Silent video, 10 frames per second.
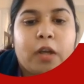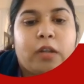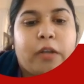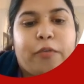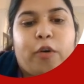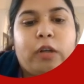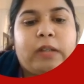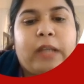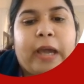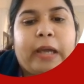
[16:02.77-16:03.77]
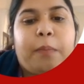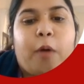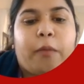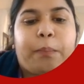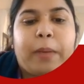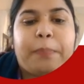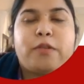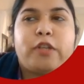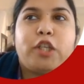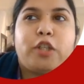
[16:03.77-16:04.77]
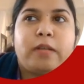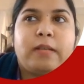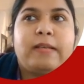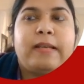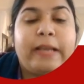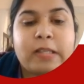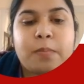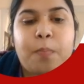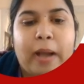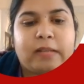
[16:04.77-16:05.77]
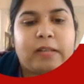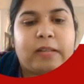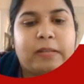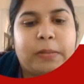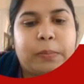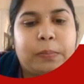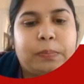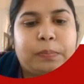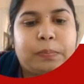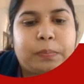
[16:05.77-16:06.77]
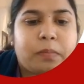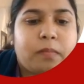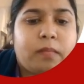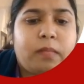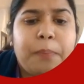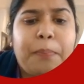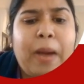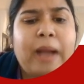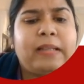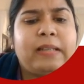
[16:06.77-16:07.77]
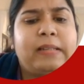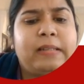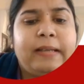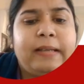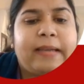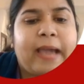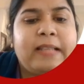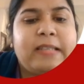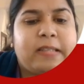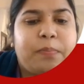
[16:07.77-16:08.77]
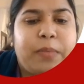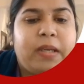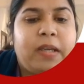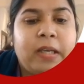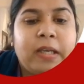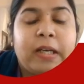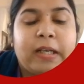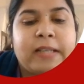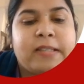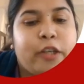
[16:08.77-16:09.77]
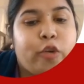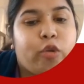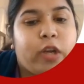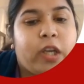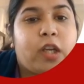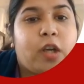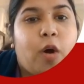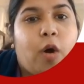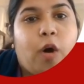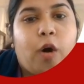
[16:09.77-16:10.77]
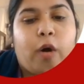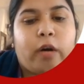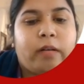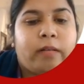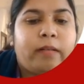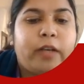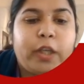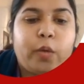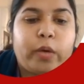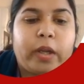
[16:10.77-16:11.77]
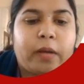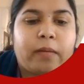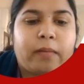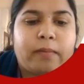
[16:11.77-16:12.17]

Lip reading: The fourth type of preposition is particle. Particle can be considering or during.